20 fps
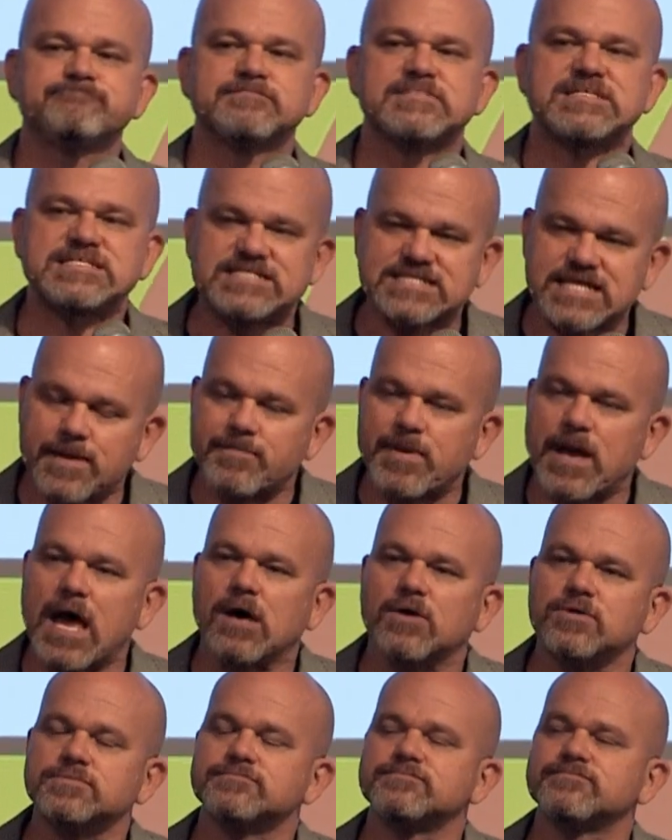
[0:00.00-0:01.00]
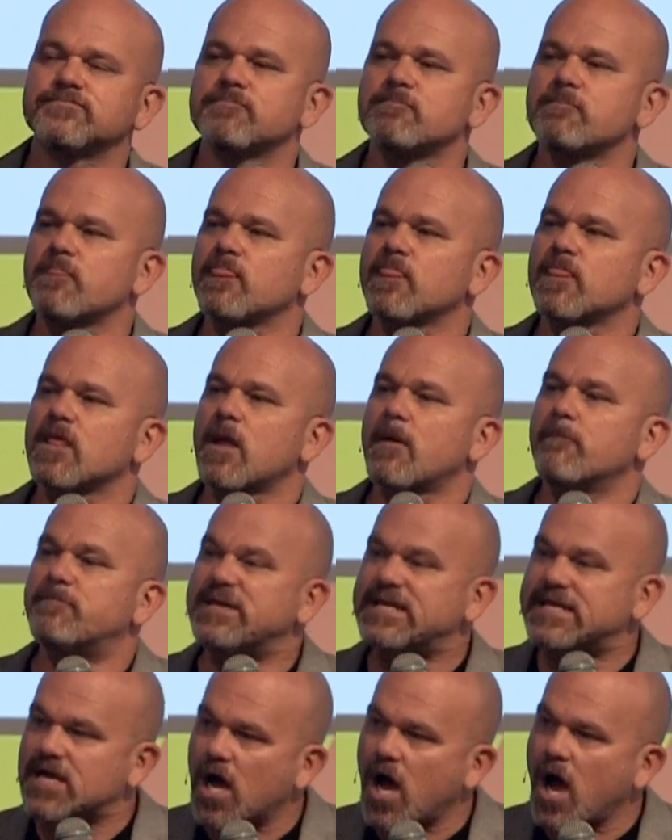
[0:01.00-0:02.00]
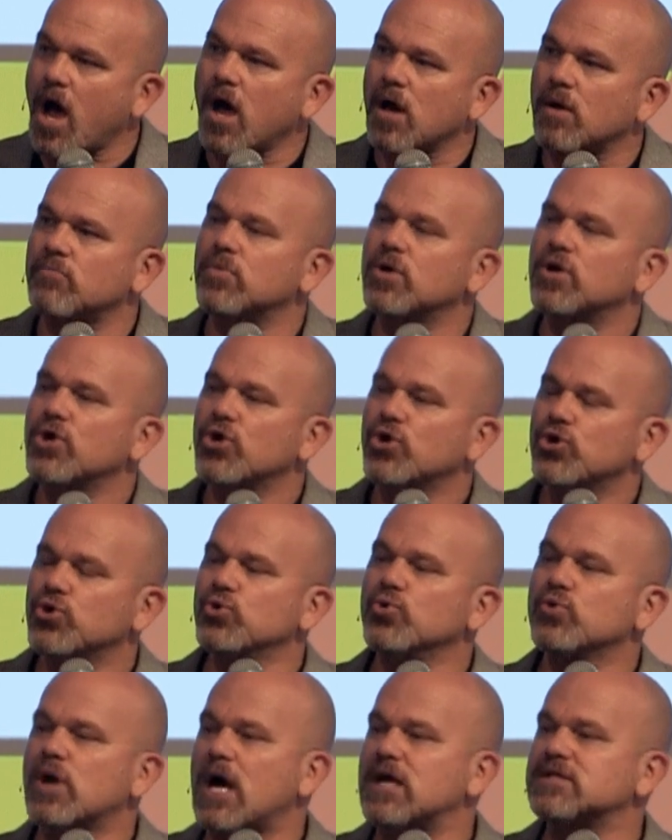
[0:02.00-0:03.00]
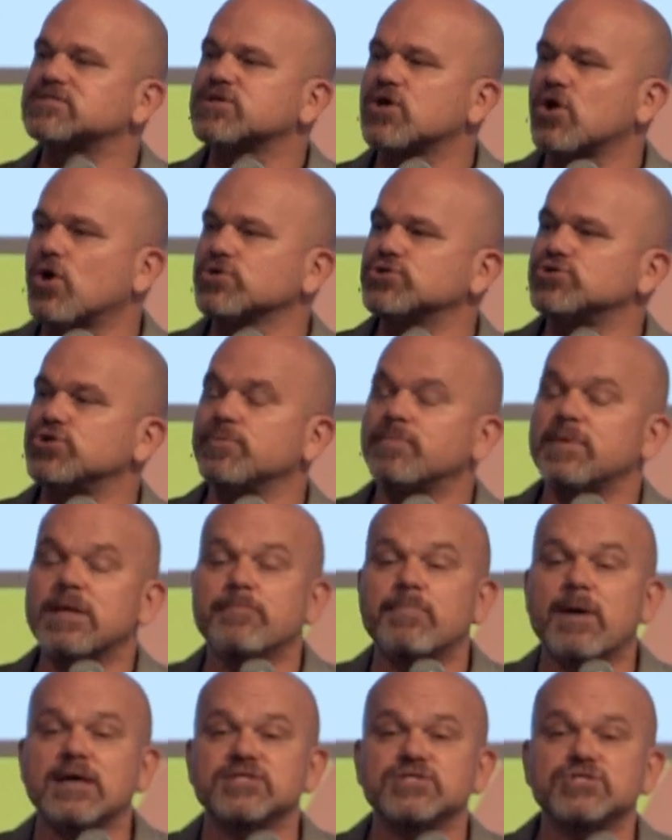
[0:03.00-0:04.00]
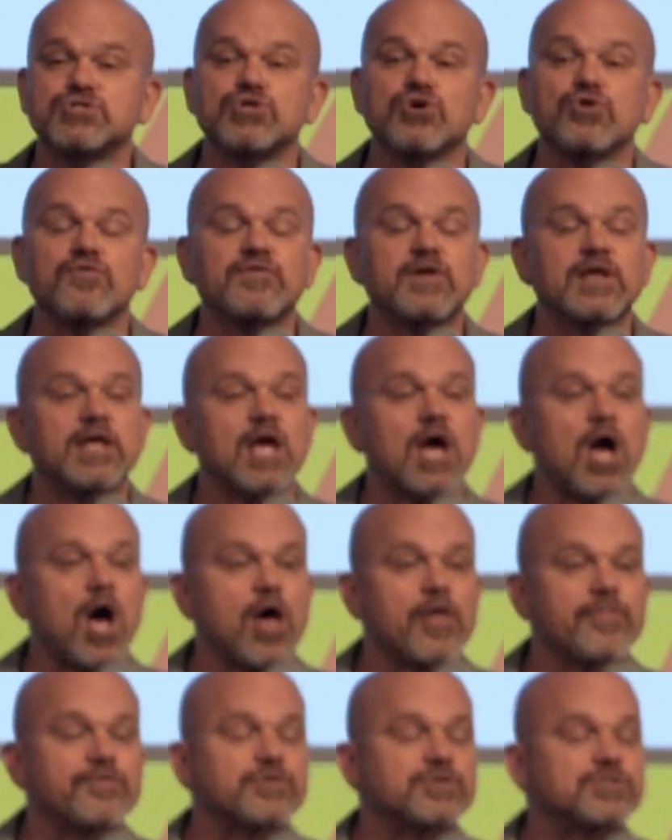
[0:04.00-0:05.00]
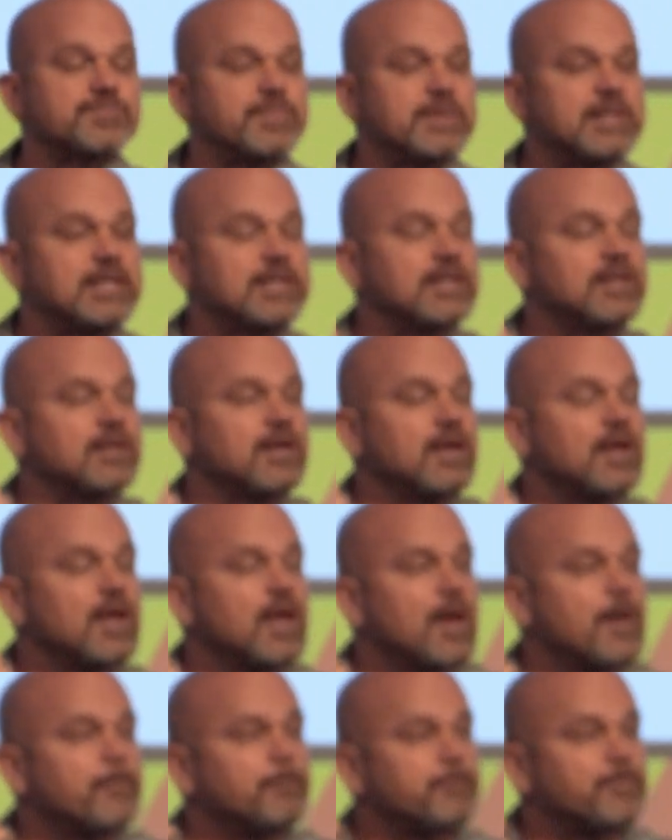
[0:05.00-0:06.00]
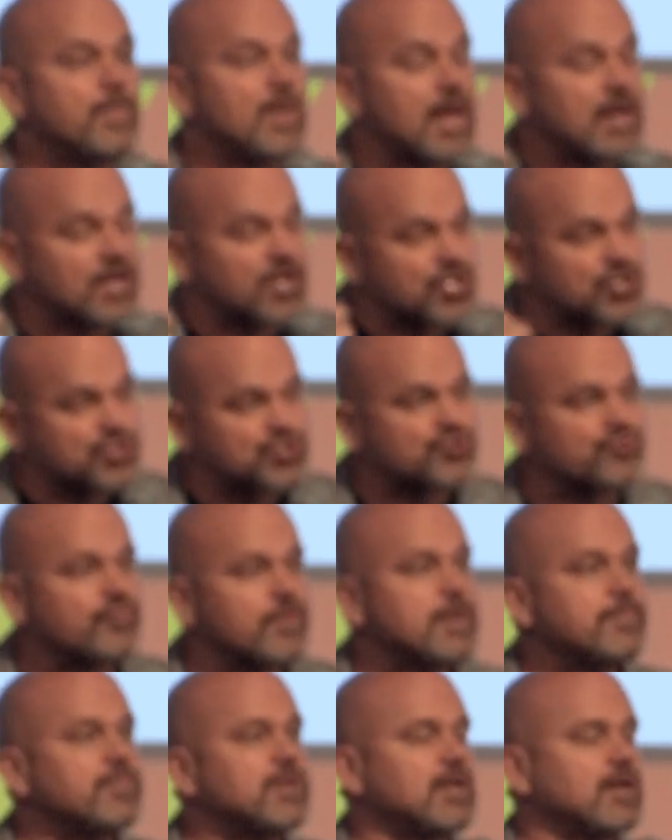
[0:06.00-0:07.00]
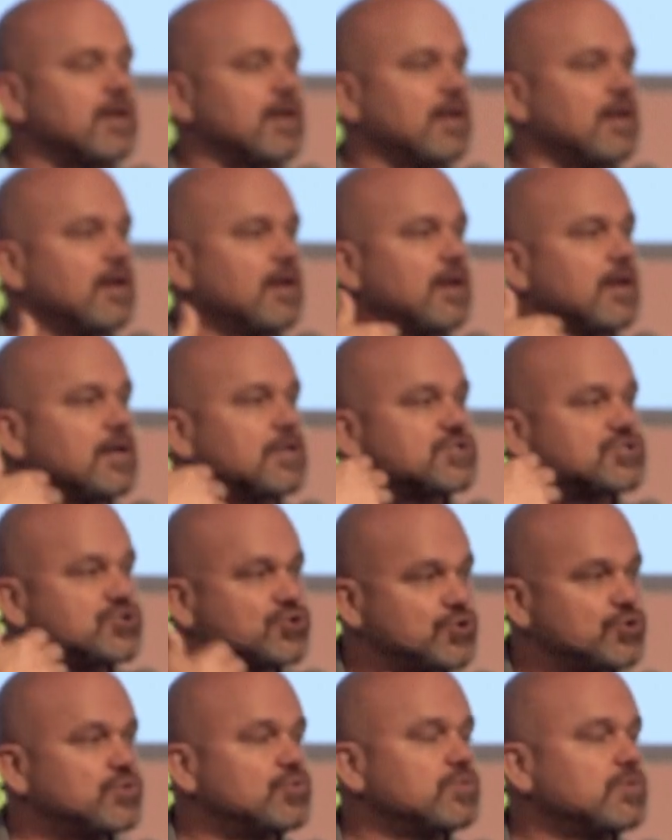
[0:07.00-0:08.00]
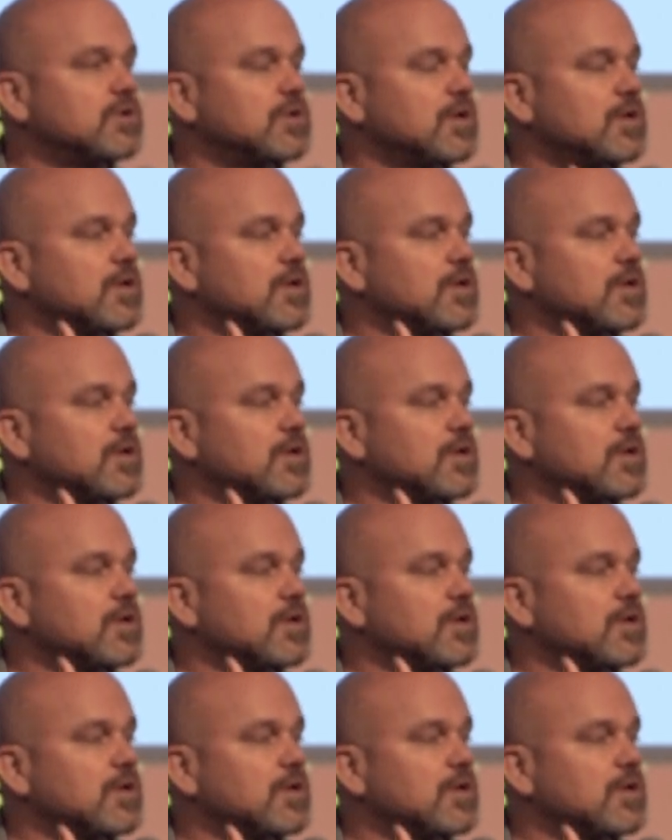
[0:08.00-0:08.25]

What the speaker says: Step out. Become who God's called you to be by serving others, contributing to